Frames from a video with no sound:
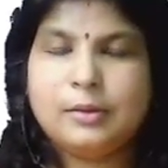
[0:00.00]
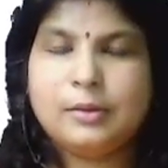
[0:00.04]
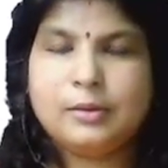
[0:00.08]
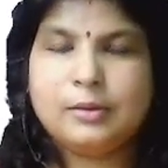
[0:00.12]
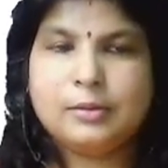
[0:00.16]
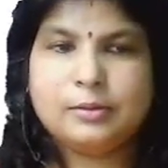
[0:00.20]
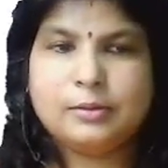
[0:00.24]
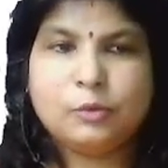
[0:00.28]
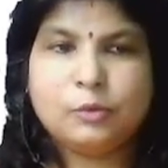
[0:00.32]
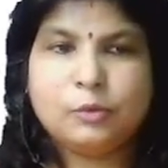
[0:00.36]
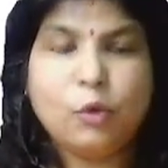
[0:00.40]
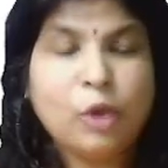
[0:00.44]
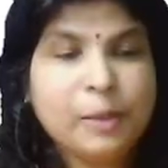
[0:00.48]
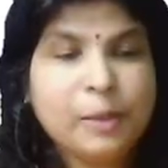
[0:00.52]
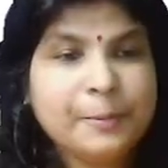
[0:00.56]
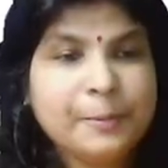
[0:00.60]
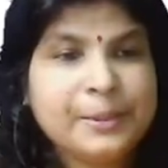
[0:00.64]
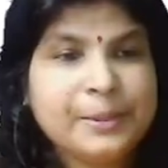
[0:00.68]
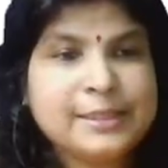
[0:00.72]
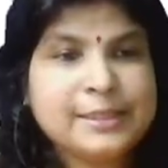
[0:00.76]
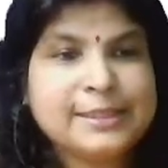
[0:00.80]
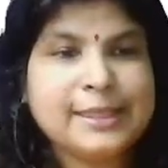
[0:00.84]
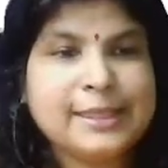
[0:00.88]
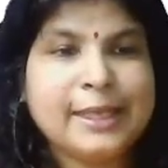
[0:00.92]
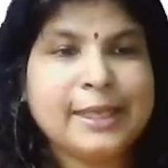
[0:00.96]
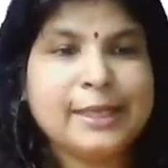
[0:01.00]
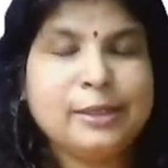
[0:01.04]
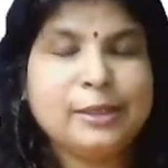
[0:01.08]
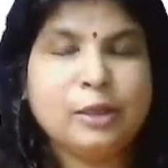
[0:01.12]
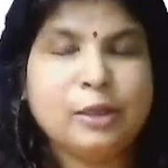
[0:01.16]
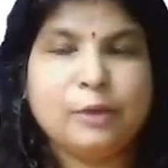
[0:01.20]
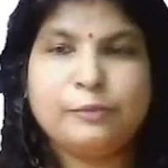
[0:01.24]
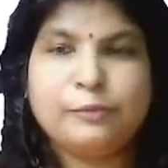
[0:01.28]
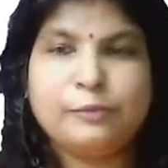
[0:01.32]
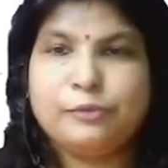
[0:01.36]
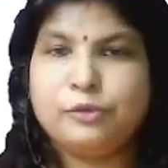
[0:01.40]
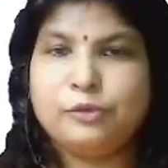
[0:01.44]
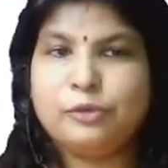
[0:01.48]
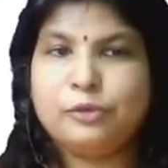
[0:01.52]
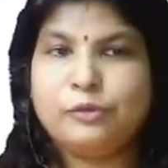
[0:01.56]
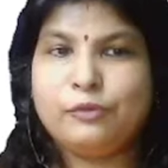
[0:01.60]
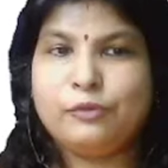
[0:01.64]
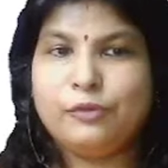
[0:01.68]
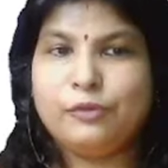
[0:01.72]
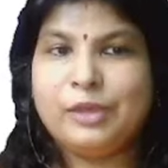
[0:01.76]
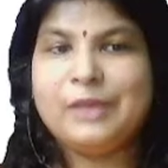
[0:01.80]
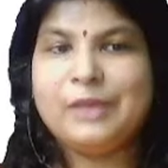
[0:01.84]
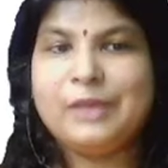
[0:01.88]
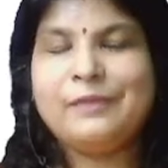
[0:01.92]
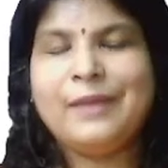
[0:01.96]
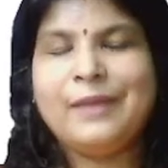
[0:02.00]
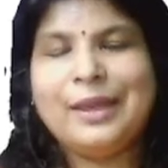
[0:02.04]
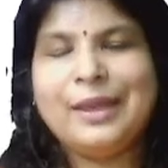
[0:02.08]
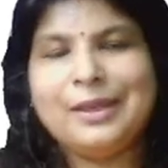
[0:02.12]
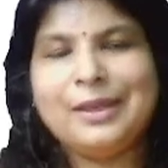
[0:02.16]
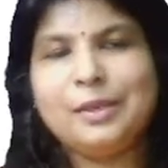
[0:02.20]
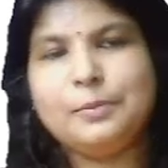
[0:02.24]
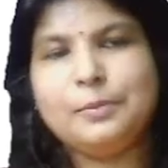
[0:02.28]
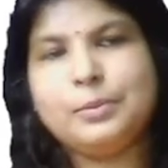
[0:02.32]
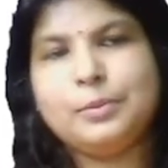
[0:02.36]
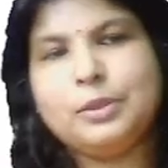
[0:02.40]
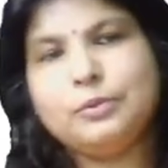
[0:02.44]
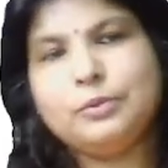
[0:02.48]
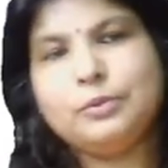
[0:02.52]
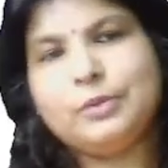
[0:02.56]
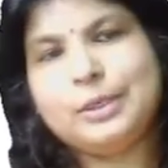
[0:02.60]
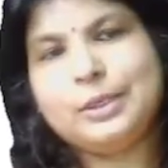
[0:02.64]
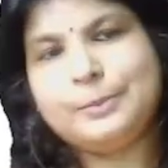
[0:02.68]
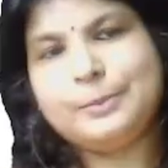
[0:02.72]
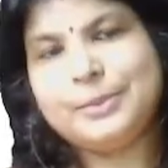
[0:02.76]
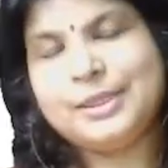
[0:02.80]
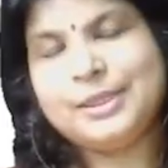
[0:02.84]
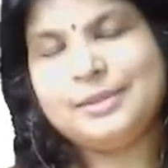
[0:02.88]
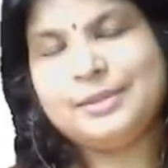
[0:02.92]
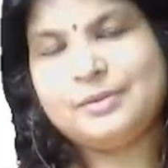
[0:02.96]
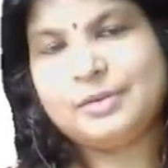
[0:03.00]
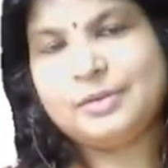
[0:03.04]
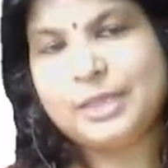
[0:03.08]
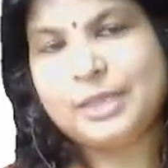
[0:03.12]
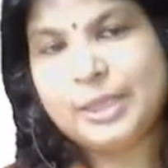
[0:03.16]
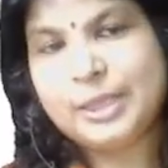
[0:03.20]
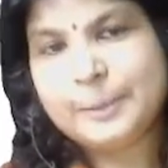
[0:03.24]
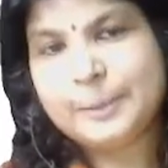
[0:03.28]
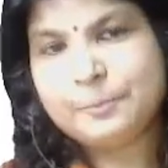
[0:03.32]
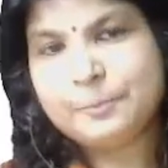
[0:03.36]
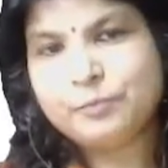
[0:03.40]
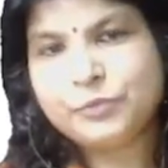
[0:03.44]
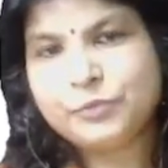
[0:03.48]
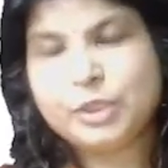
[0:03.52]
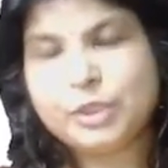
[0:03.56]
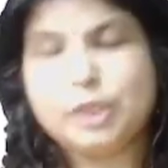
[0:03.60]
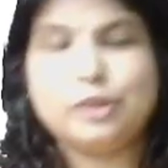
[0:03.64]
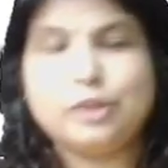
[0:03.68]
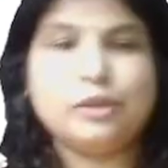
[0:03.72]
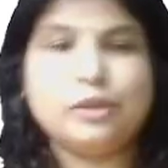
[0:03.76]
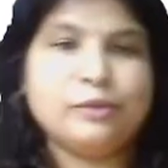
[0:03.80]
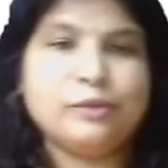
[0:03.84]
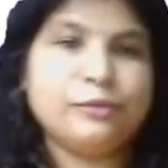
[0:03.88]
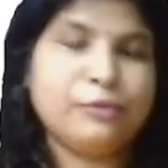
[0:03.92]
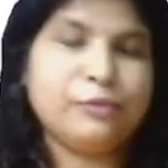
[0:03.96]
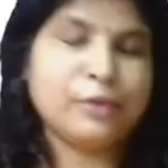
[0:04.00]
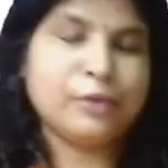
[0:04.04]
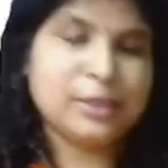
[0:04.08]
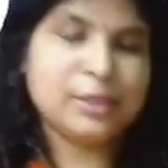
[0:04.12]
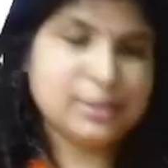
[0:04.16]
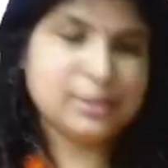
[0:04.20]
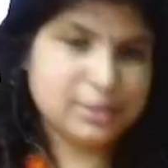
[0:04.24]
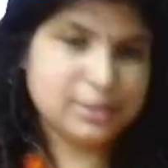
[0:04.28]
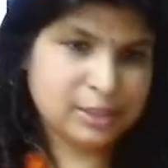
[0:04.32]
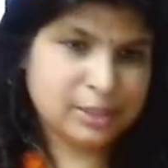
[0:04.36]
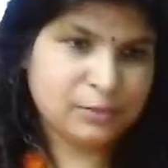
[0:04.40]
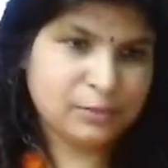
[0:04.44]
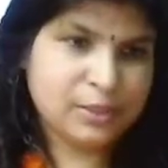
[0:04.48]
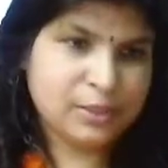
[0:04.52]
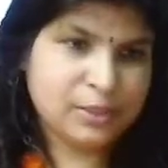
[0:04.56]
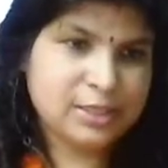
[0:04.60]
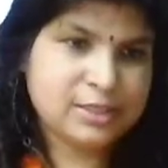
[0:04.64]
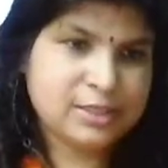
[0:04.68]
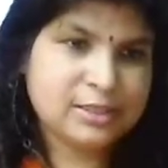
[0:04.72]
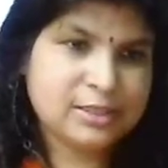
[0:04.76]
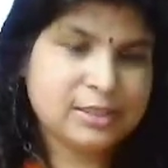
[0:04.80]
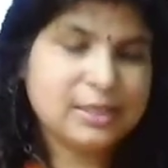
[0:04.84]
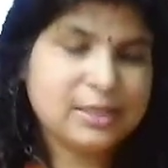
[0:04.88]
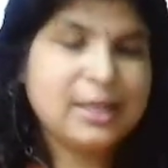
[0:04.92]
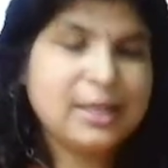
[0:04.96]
coefficient of your v variable will be 3 in the first equation,